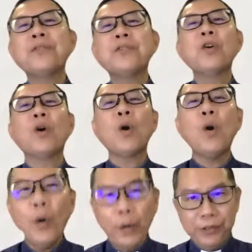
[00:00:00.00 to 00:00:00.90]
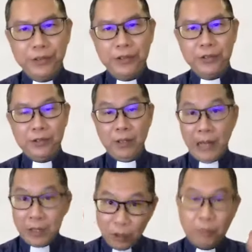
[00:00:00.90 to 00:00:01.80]
your cause
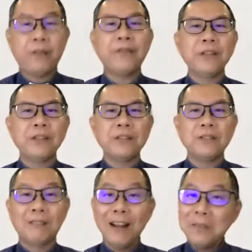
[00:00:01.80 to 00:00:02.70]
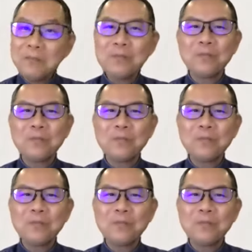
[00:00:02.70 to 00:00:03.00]
and your preference, right?